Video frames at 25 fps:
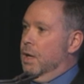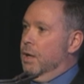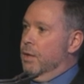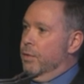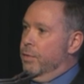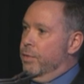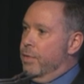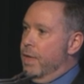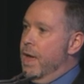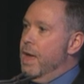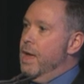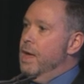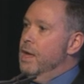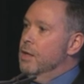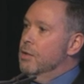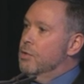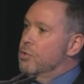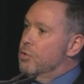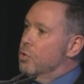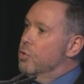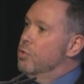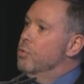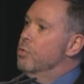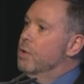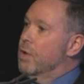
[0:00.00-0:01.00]
they
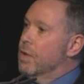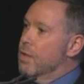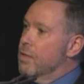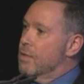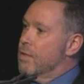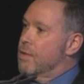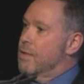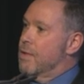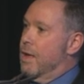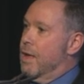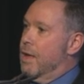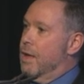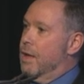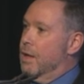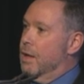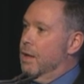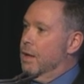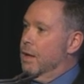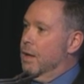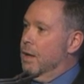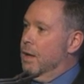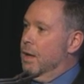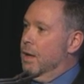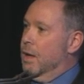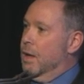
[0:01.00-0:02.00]
too can say,
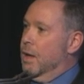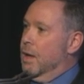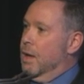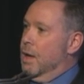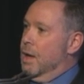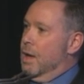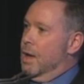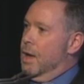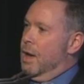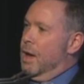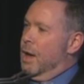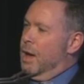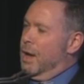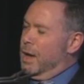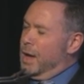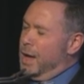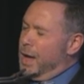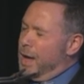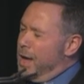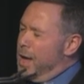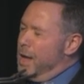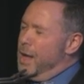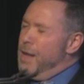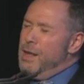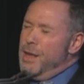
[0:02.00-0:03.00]

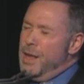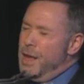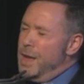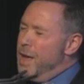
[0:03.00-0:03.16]
Achen